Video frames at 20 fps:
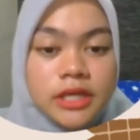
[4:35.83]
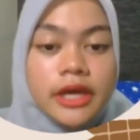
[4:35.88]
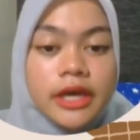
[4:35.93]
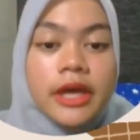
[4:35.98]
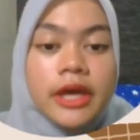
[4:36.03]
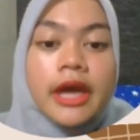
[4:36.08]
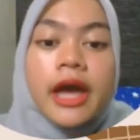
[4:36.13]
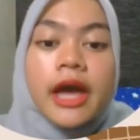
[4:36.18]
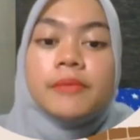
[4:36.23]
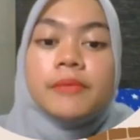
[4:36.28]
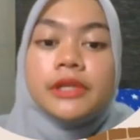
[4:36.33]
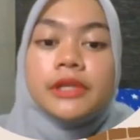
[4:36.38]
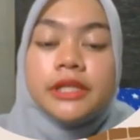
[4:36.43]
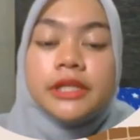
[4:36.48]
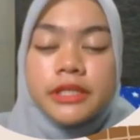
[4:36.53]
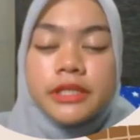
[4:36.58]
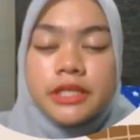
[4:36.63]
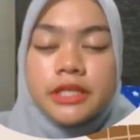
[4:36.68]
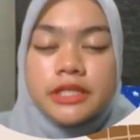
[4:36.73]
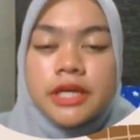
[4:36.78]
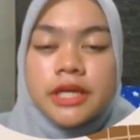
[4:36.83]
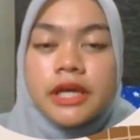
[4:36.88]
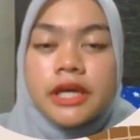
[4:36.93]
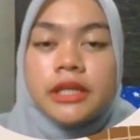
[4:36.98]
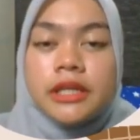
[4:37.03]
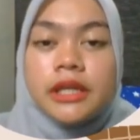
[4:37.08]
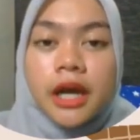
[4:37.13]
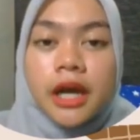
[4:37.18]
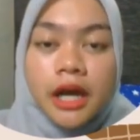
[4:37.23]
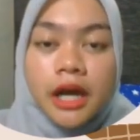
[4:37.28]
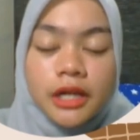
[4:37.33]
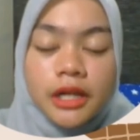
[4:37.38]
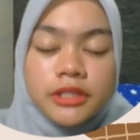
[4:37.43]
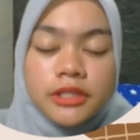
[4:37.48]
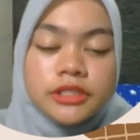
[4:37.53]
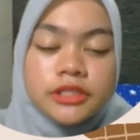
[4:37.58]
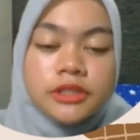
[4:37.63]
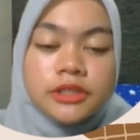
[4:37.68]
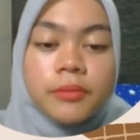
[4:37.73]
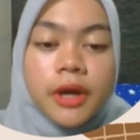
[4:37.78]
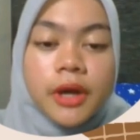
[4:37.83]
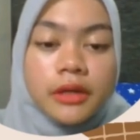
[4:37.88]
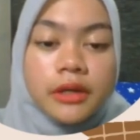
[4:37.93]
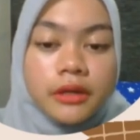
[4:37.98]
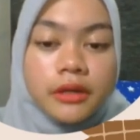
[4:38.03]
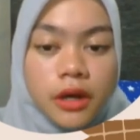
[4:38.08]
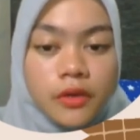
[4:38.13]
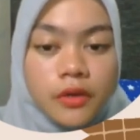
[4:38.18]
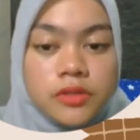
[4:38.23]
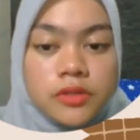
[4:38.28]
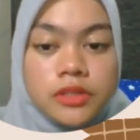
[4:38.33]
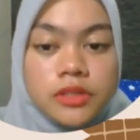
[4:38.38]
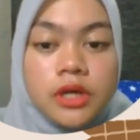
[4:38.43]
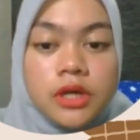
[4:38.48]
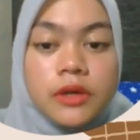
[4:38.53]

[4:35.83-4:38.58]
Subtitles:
abilities, and cultural backgrounds,